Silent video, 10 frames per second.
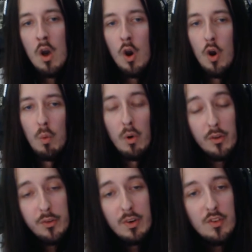Once
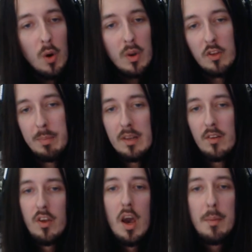the result has been
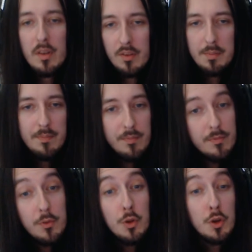determined,
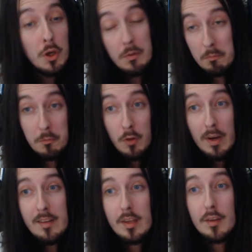you can
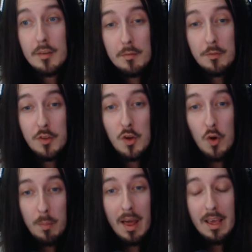narrate it to your
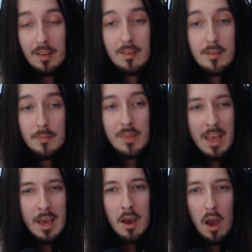players.
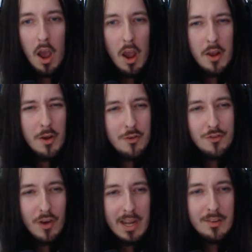I don't
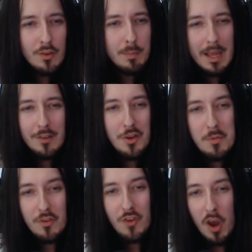try to spend too
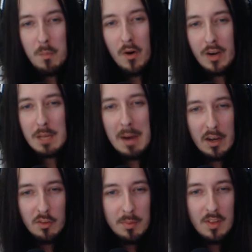much time worrying about the
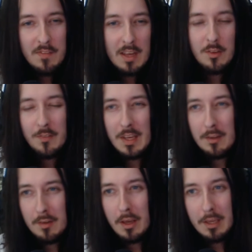specifics of things
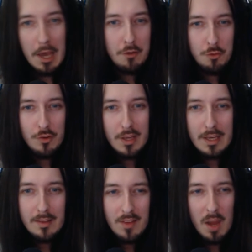like
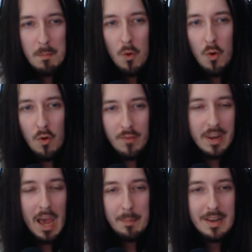casualties. I'm more than
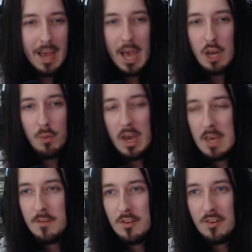happy to
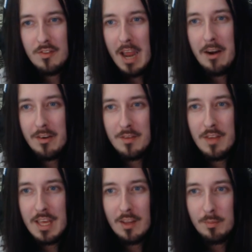handwave and just
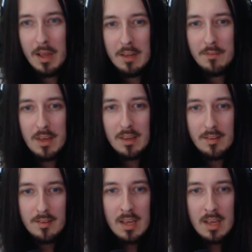narratively explain things.